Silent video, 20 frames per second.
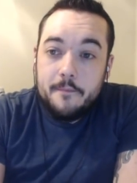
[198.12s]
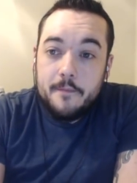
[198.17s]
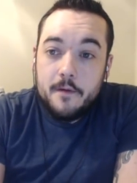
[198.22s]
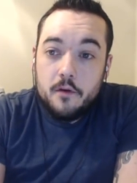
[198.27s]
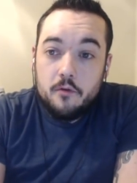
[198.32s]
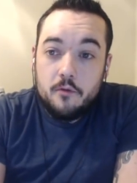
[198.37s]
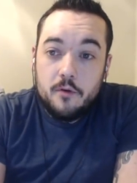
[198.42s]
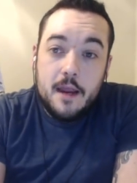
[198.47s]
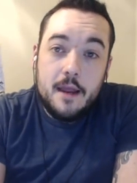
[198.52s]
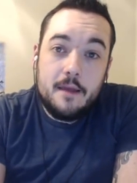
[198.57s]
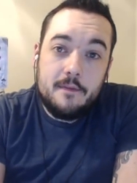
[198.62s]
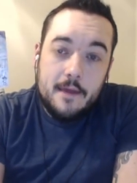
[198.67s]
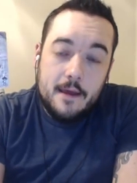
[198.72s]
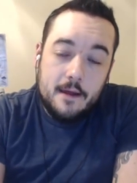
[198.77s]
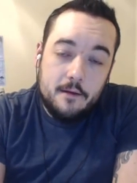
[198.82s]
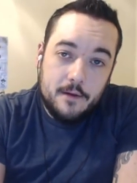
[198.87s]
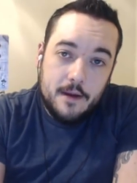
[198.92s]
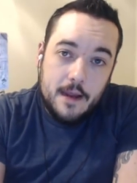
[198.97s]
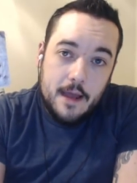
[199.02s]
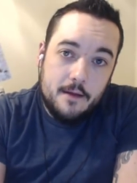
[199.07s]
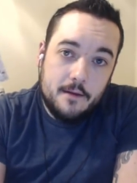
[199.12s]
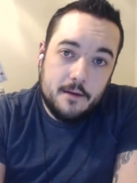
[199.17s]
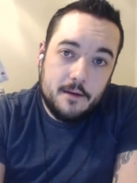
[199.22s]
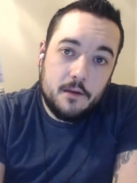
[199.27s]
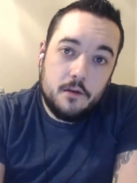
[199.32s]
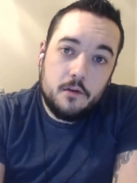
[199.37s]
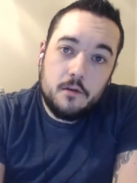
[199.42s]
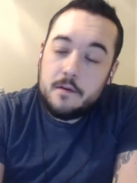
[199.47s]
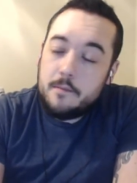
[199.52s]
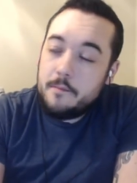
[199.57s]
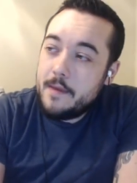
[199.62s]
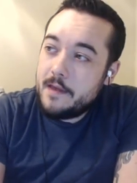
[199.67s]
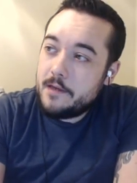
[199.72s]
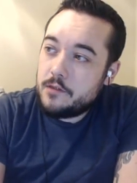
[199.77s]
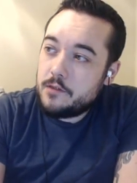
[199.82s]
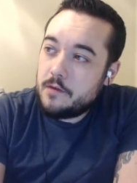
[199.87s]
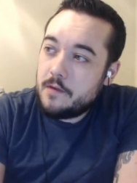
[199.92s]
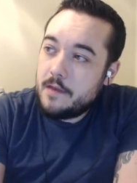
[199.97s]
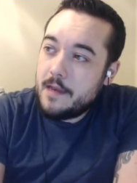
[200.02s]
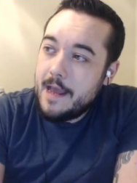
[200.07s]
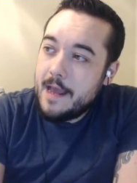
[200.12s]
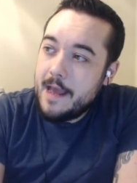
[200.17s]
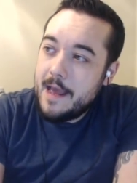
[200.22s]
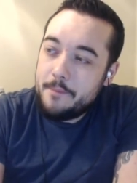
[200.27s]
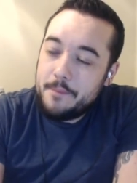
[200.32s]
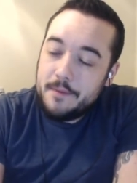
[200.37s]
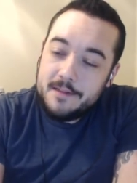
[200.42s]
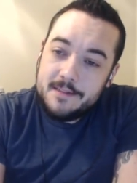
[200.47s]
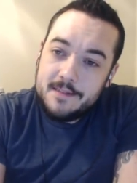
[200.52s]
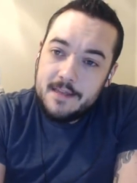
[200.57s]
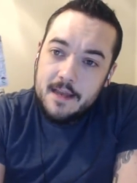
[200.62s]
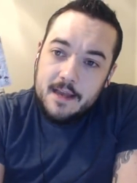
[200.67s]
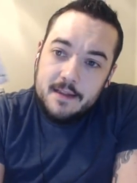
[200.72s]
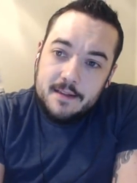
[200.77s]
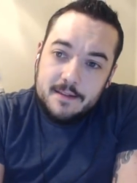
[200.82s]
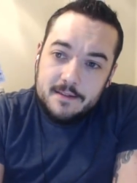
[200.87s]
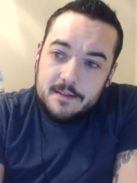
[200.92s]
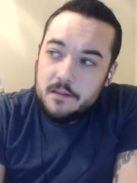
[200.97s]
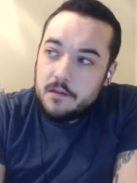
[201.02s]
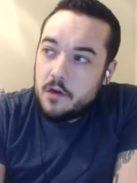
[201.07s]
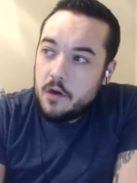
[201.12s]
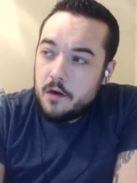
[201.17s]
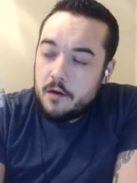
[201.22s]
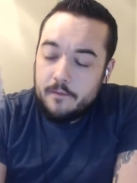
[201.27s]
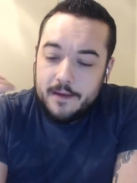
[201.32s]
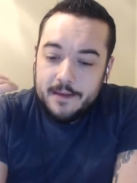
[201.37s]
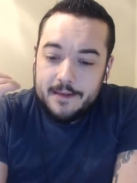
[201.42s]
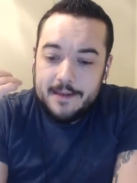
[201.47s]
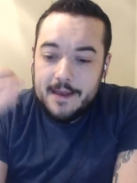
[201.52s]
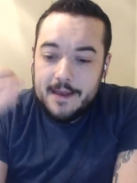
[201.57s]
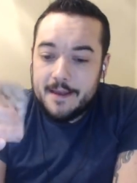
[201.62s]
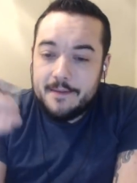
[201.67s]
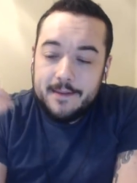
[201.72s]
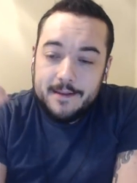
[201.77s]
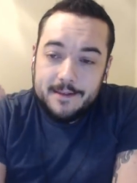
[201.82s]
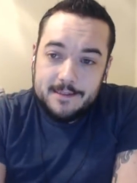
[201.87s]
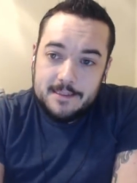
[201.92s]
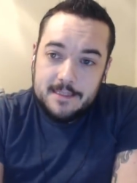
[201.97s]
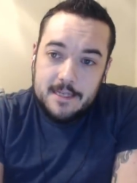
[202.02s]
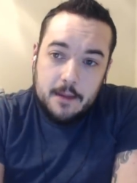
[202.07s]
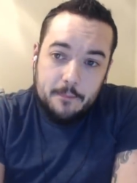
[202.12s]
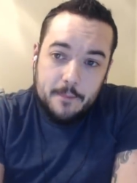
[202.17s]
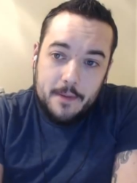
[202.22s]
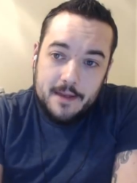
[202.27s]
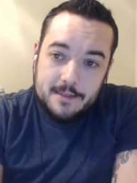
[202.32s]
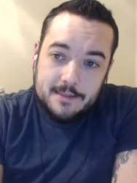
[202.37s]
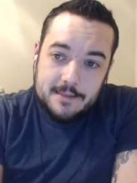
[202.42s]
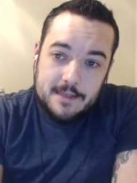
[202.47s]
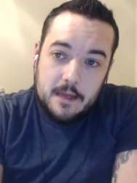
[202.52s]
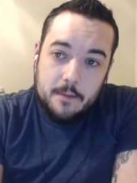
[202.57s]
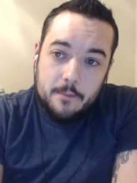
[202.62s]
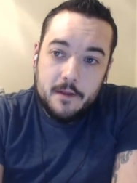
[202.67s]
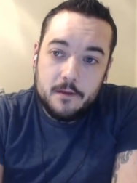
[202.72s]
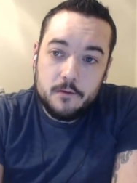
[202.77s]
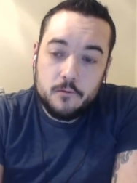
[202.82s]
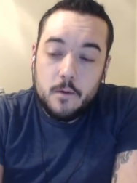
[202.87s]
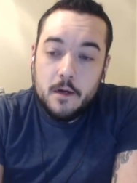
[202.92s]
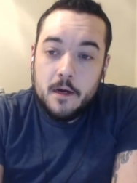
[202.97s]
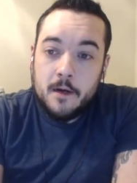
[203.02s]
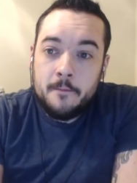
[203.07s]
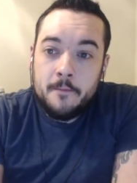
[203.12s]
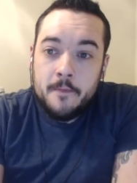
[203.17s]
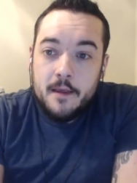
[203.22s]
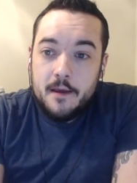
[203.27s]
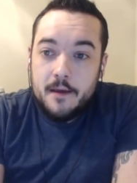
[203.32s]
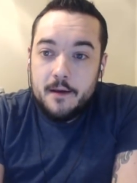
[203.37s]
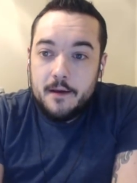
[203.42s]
create that reality. You need to make sure that it happens. This is a card of like taking things step by step as well.